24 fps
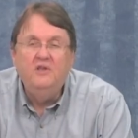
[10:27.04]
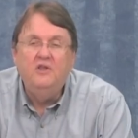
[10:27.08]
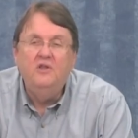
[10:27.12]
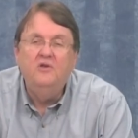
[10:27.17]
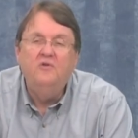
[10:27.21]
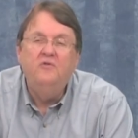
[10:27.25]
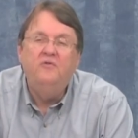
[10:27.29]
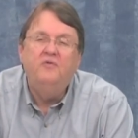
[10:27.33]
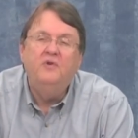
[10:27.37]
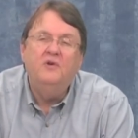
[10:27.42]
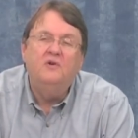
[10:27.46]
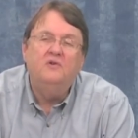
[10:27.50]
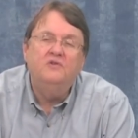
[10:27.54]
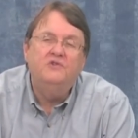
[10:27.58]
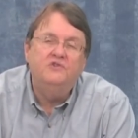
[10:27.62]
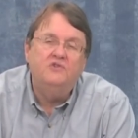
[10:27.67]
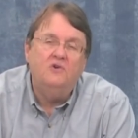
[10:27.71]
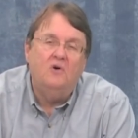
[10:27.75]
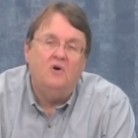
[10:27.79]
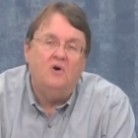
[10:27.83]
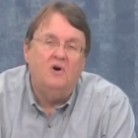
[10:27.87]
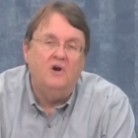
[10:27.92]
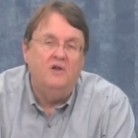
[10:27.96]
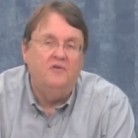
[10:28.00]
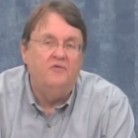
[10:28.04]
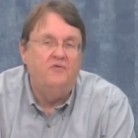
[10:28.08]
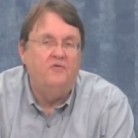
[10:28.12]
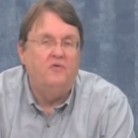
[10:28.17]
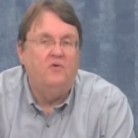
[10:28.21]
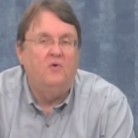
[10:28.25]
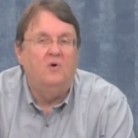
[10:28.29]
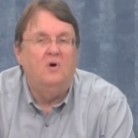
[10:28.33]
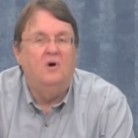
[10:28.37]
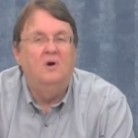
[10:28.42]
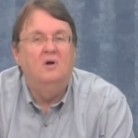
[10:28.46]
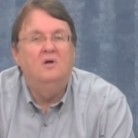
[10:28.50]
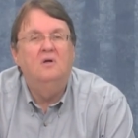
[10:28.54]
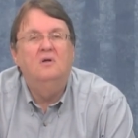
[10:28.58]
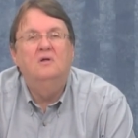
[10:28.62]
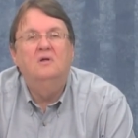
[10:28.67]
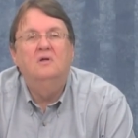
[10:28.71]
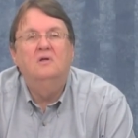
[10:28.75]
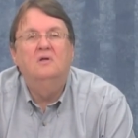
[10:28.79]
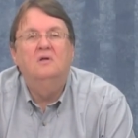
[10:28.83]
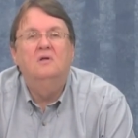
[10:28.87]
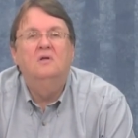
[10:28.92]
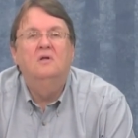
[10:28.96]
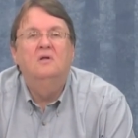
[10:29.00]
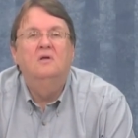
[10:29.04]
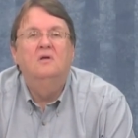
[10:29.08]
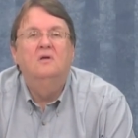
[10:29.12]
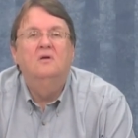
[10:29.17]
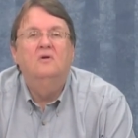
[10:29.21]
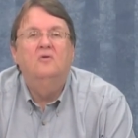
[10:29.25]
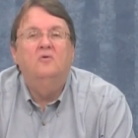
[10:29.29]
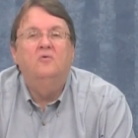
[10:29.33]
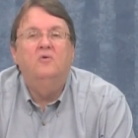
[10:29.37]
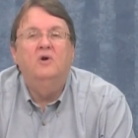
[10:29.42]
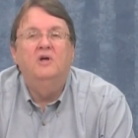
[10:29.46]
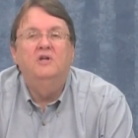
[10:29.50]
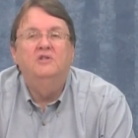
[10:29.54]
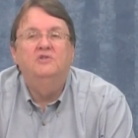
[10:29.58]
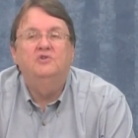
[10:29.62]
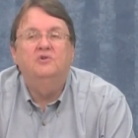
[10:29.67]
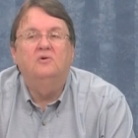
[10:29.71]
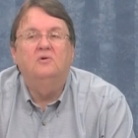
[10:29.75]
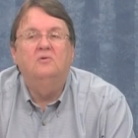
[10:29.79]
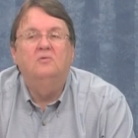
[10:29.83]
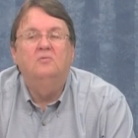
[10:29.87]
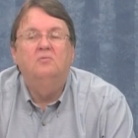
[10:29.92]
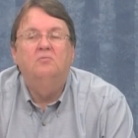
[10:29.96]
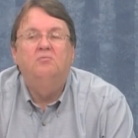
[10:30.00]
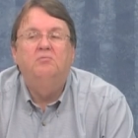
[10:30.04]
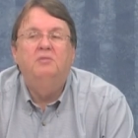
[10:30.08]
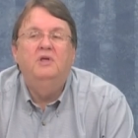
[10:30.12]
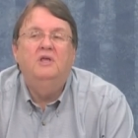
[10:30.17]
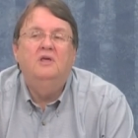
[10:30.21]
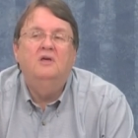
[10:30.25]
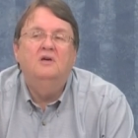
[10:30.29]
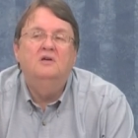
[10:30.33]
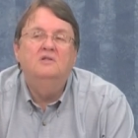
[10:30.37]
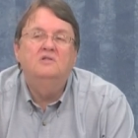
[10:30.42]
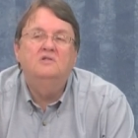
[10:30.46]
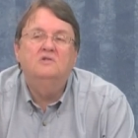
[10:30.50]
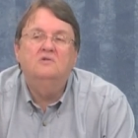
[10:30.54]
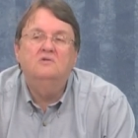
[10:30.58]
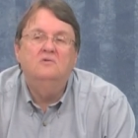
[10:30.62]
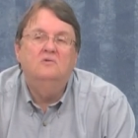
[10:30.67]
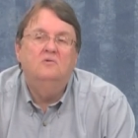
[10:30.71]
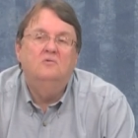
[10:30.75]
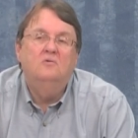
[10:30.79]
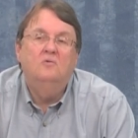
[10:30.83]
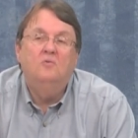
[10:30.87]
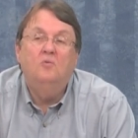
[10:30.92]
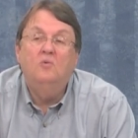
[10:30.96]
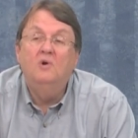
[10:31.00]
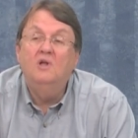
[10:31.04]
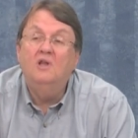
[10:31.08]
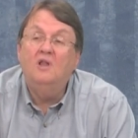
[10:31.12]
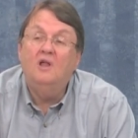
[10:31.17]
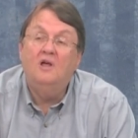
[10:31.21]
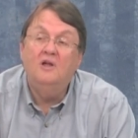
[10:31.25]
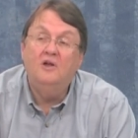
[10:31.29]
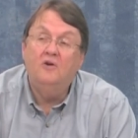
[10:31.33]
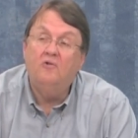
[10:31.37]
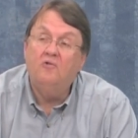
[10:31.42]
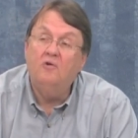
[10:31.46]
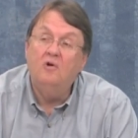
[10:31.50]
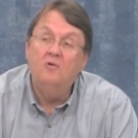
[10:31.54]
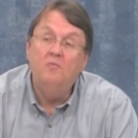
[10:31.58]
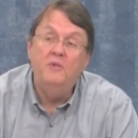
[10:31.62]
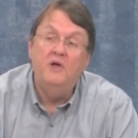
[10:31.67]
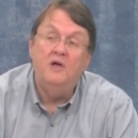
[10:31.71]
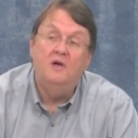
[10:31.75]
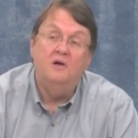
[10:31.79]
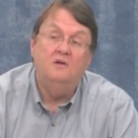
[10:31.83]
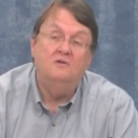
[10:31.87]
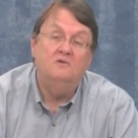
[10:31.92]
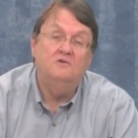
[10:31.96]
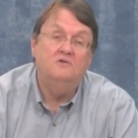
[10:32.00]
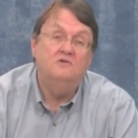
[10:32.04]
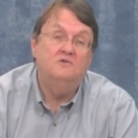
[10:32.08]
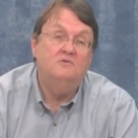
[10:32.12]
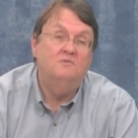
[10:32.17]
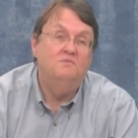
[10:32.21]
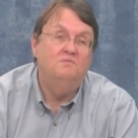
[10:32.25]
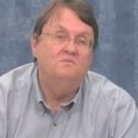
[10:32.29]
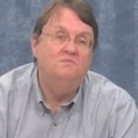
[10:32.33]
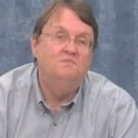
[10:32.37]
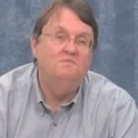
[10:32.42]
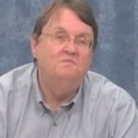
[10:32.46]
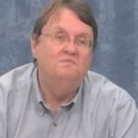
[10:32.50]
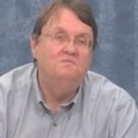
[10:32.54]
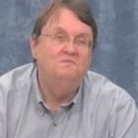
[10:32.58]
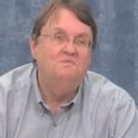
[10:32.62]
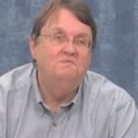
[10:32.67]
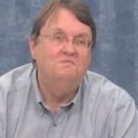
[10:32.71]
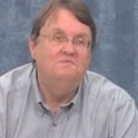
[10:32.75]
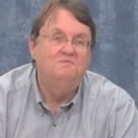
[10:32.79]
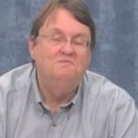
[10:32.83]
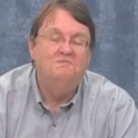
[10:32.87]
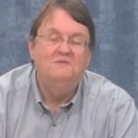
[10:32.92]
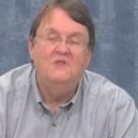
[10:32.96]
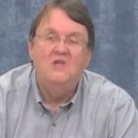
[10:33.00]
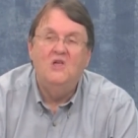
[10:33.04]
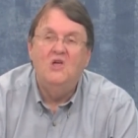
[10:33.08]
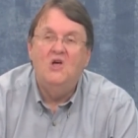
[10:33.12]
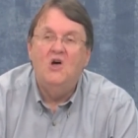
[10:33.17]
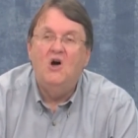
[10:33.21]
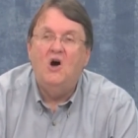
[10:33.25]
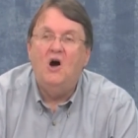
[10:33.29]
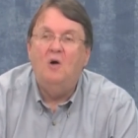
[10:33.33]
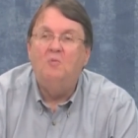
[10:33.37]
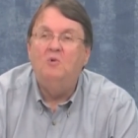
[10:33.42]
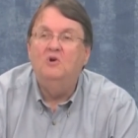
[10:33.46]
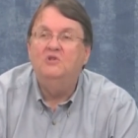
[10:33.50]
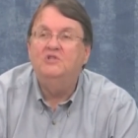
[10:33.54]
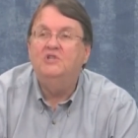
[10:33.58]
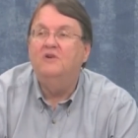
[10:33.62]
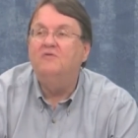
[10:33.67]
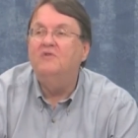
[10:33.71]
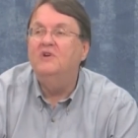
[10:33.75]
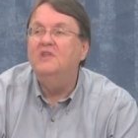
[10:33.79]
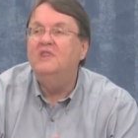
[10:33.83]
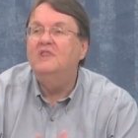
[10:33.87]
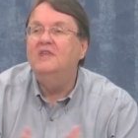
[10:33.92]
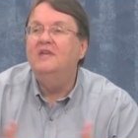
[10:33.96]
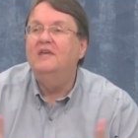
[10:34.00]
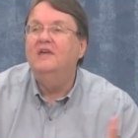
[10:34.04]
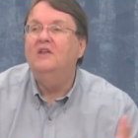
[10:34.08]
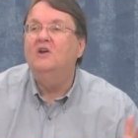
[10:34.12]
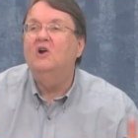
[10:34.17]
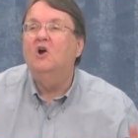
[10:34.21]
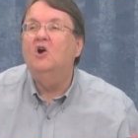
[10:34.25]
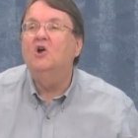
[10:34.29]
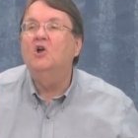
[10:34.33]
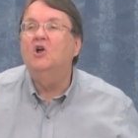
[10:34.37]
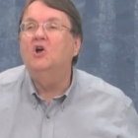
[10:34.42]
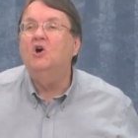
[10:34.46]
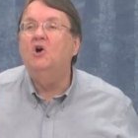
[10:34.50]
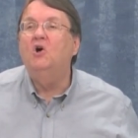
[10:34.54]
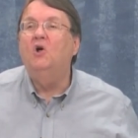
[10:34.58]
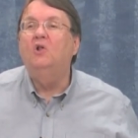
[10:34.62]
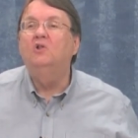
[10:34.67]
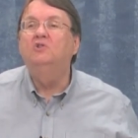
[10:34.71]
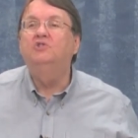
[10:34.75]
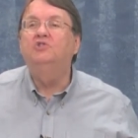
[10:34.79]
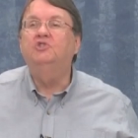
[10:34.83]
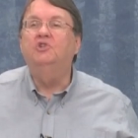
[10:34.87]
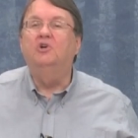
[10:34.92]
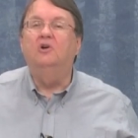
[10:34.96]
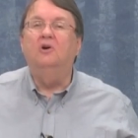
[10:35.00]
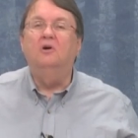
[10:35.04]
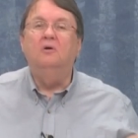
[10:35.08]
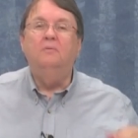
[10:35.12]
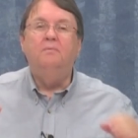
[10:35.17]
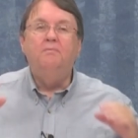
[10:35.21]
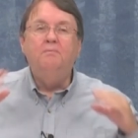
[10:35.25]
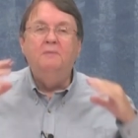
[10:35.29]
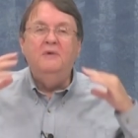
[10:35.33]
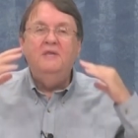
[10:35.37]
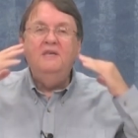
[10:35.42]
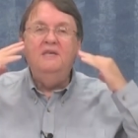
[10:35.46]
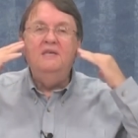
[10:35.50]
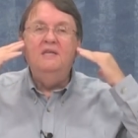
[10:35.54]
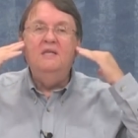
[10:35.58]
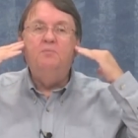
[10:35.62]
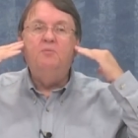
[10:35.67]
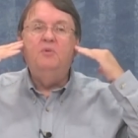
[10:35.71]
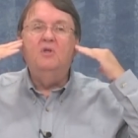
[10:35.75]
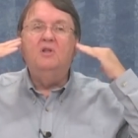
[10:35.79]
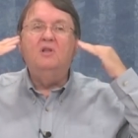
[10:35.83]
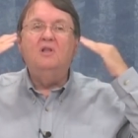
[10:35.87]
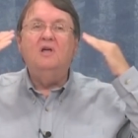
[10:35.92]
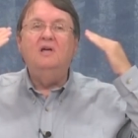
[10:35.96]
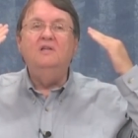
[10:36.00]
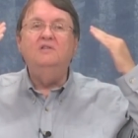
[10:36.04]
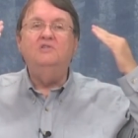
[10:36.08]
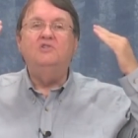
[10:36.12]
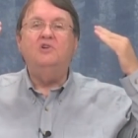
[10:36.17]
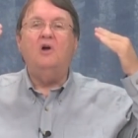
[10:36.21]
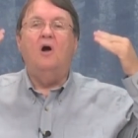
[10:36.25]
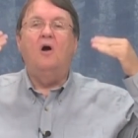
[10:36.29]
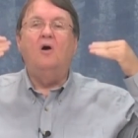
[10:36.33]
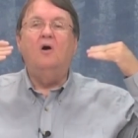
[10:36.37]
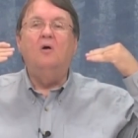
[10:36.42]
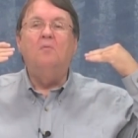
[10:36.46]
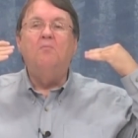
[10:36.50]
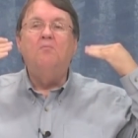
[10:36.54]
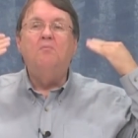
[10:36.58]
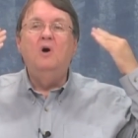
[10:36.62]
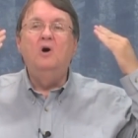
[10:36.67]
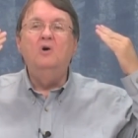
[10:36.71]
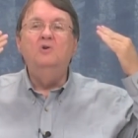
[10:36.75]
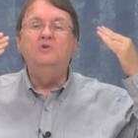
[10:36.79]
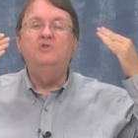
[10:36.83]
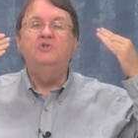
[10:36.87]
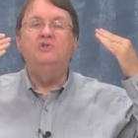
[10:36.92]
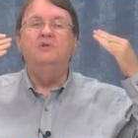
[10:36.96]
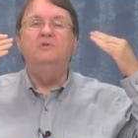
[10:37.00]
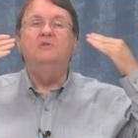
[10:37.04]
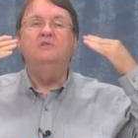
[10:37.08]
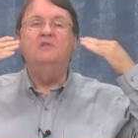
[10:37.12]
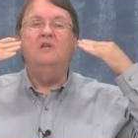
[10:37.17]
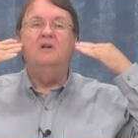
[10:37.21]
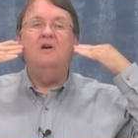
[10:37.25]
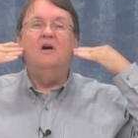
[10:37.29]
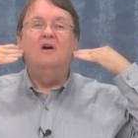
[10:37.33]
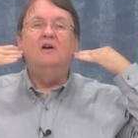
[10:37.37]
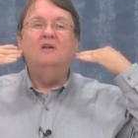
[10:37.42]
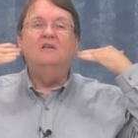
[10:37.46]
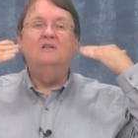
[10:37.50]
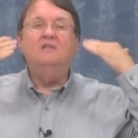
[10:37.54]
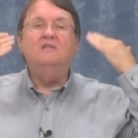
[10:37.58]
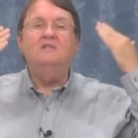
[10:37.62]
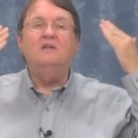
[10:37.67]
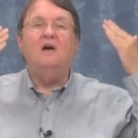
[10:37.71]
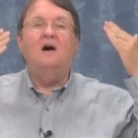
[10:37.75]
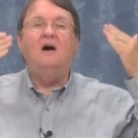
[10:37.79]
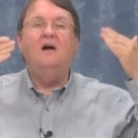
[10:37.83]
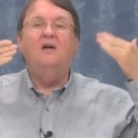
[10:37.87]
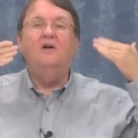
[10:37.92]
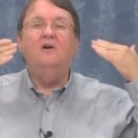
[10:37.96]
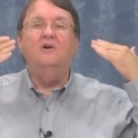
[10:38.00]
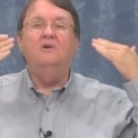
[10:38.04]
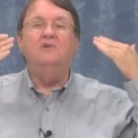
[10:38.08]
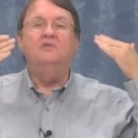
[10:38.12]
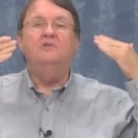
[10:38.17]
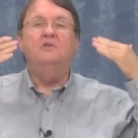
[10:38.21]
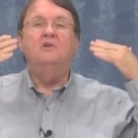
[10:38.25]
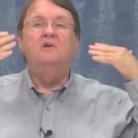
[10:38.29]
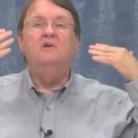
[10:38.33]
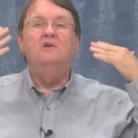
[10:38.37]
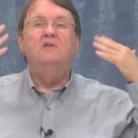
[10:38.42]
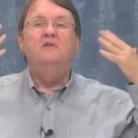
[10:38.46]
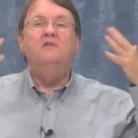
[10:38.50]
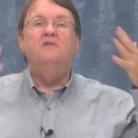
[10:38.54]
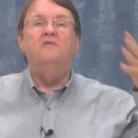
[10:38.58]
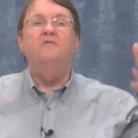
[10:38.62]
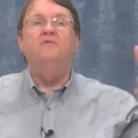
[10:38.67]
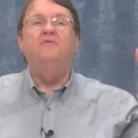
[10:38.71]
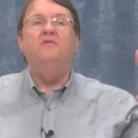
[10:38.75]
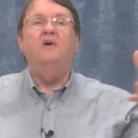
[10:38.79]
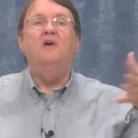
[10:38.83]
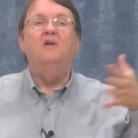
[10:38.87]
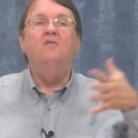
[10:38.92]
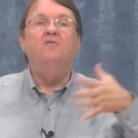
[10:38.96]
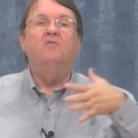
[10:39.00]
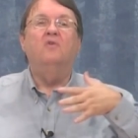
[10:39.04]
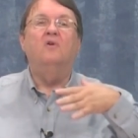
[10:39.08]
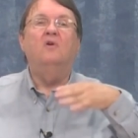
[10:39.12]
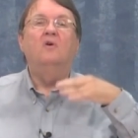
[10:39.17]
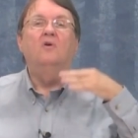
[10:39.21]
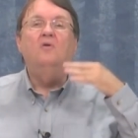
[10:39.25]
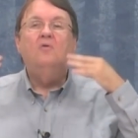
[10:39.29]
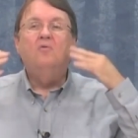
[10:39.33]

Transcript: do feel sorry for Rachel because we like romance. Almost everything in our culture manipulates our emotions and our desires to favor